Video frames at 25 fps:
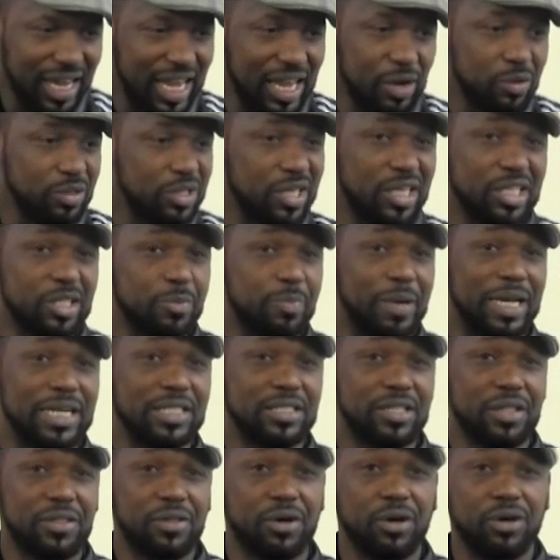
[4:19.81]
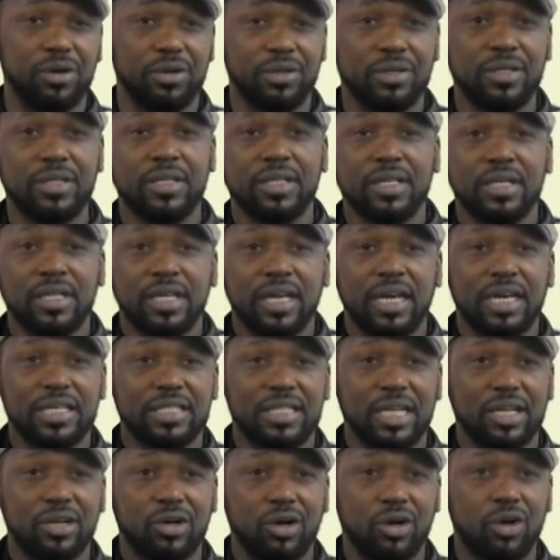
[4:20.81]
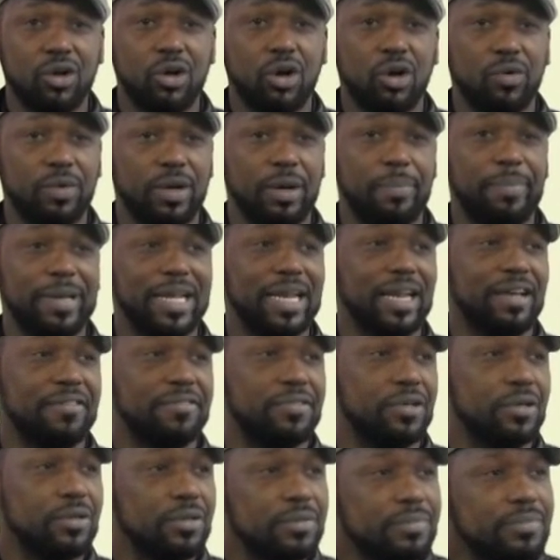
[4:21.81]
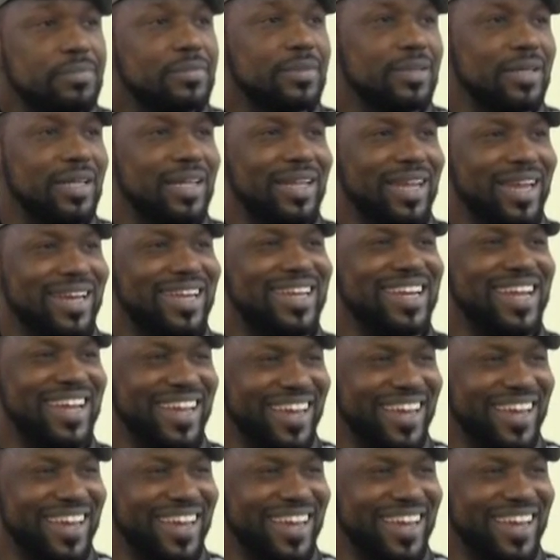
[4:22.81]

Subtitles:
it wasn't as bad as I thought, until I got caught with a big left hook, and then